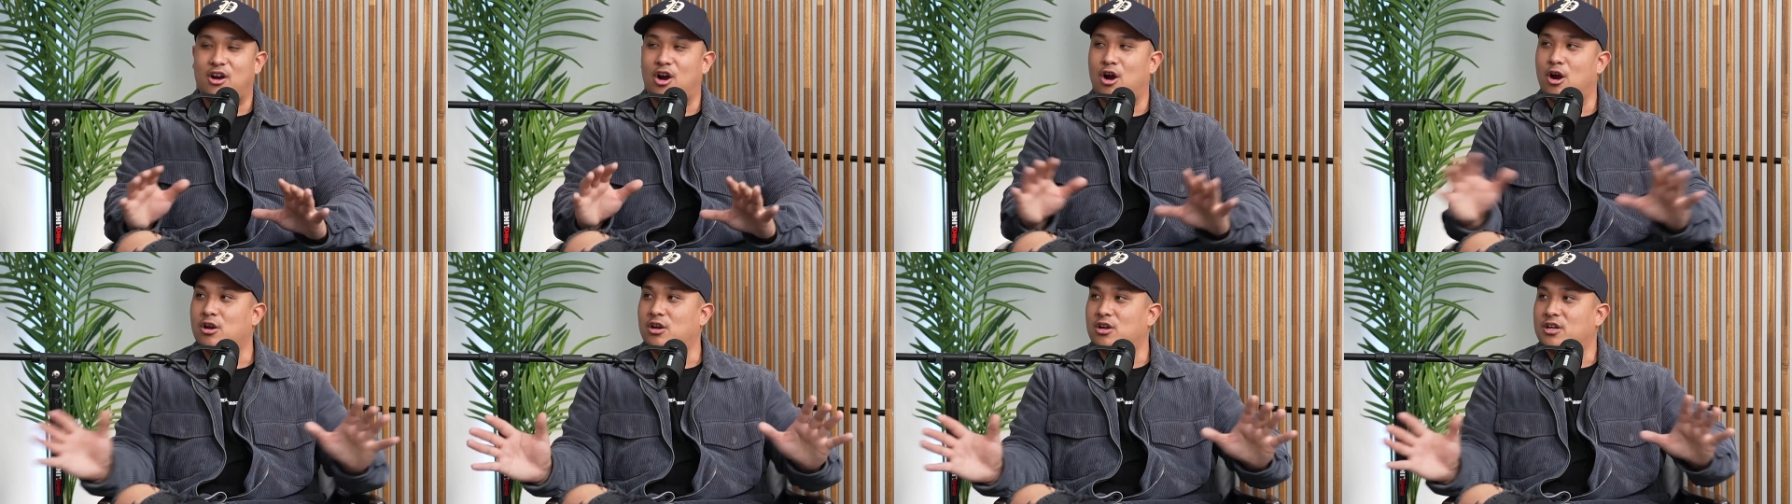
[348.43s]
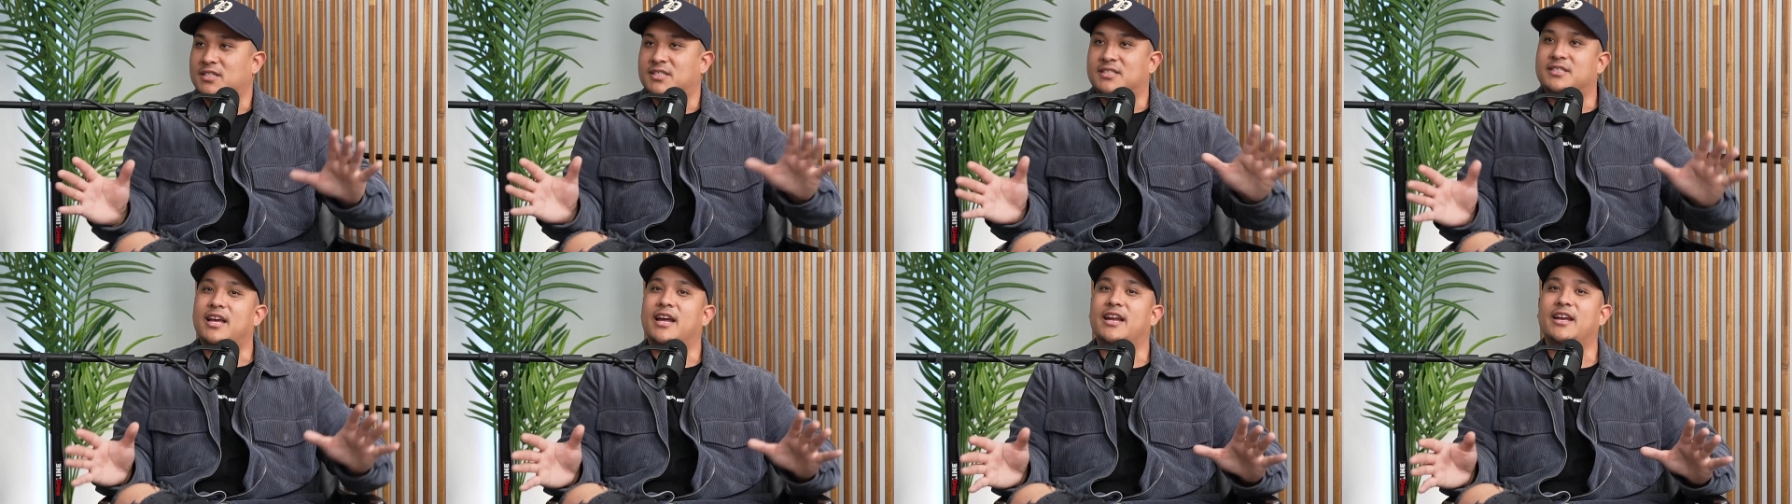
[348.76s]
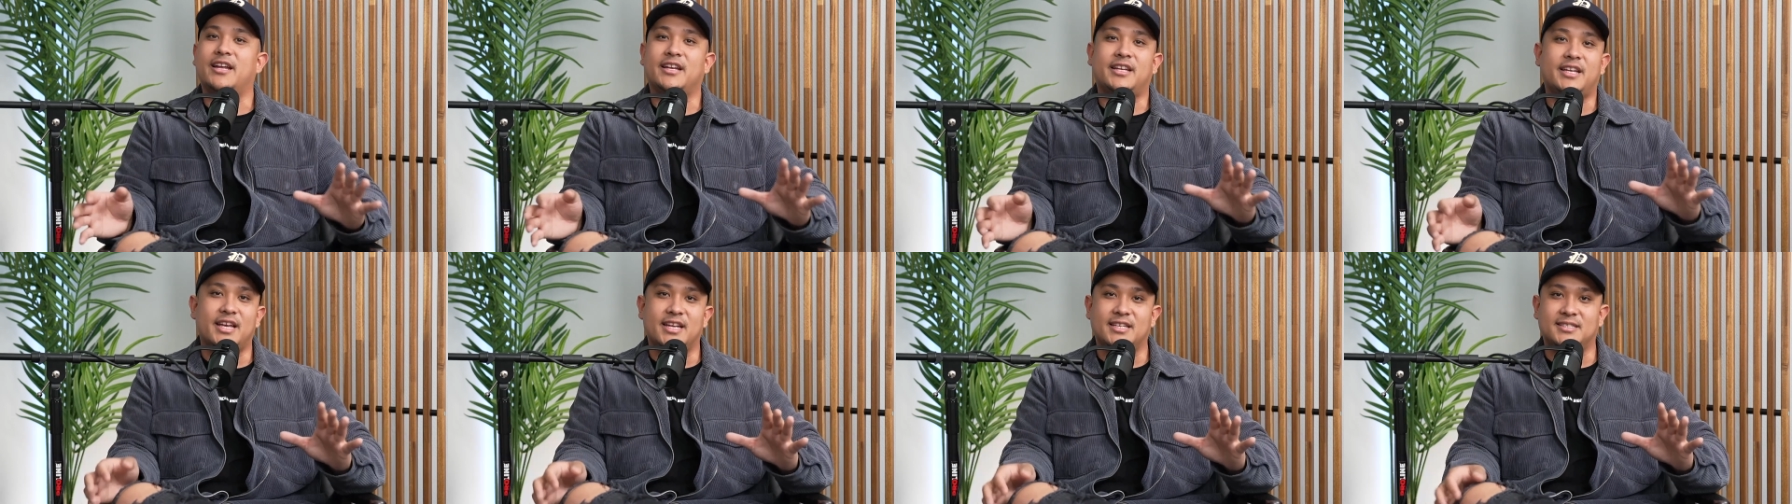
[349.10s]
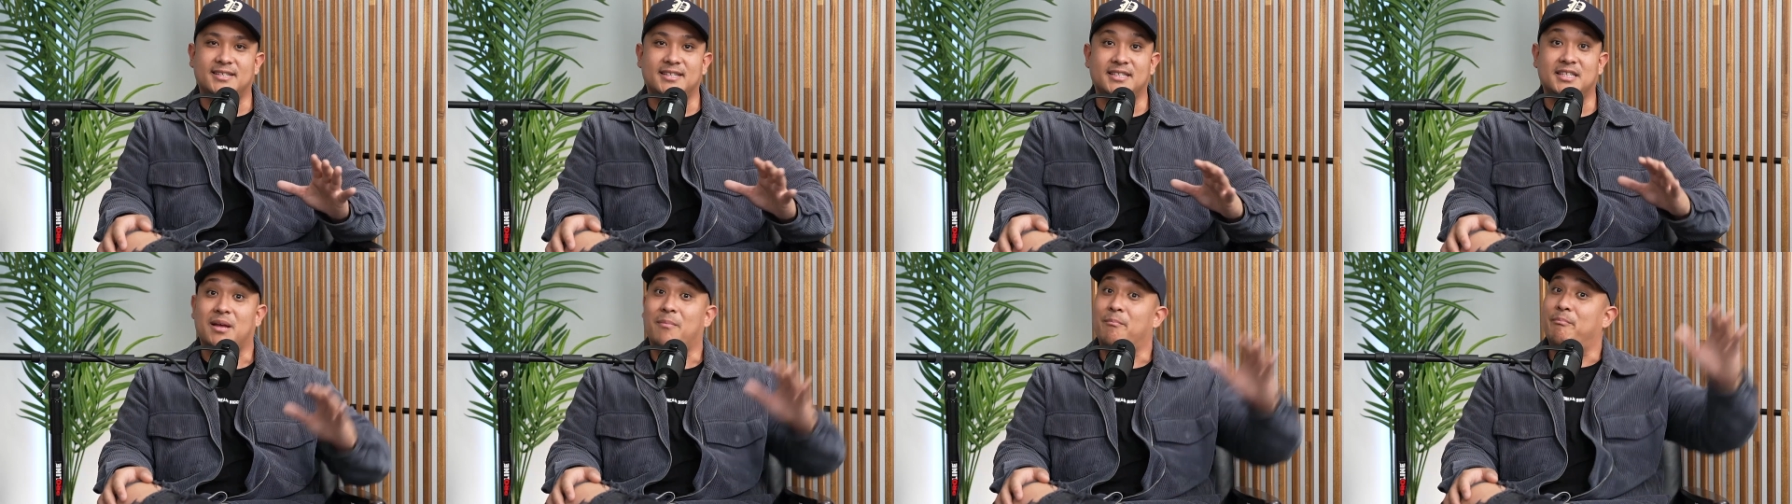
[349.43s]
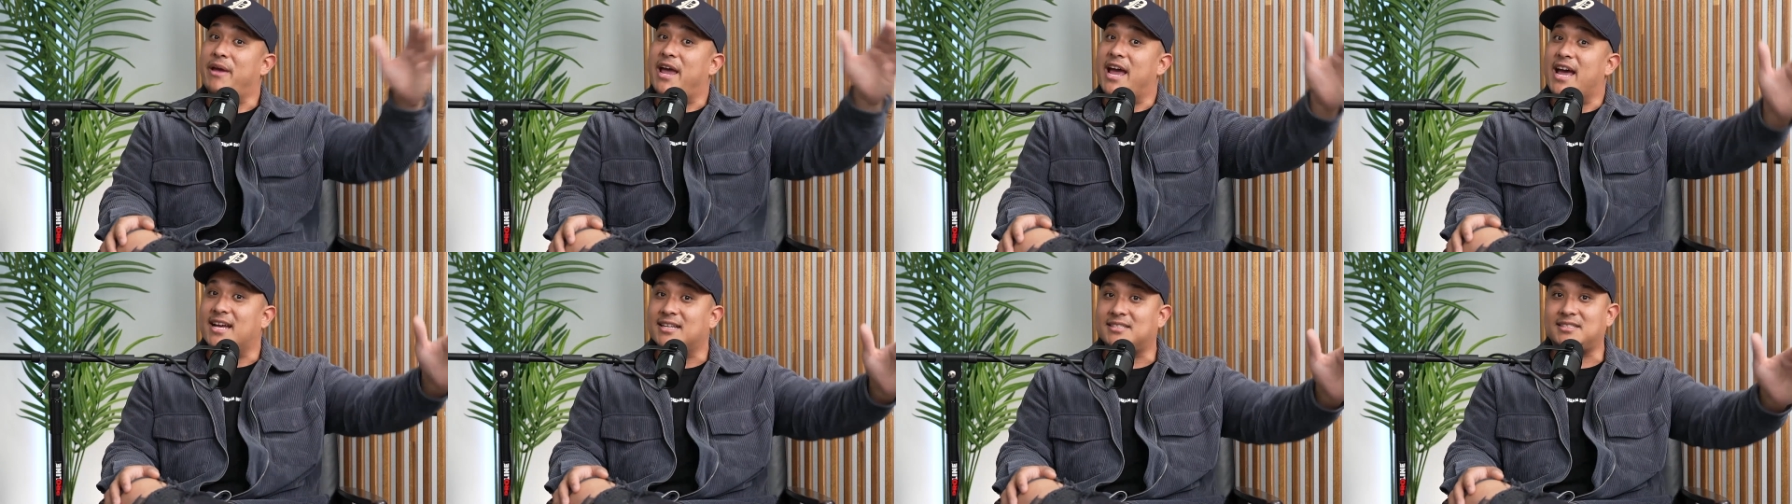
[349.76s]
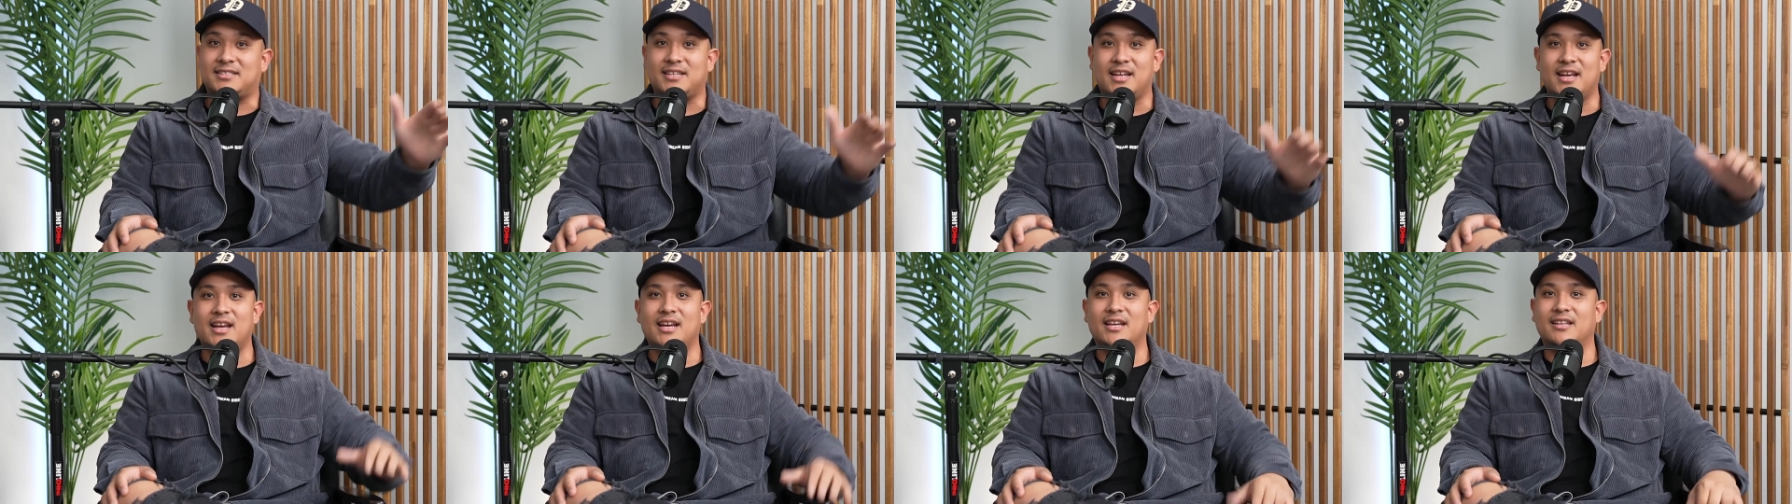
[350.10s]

our aesthetic isn't the best.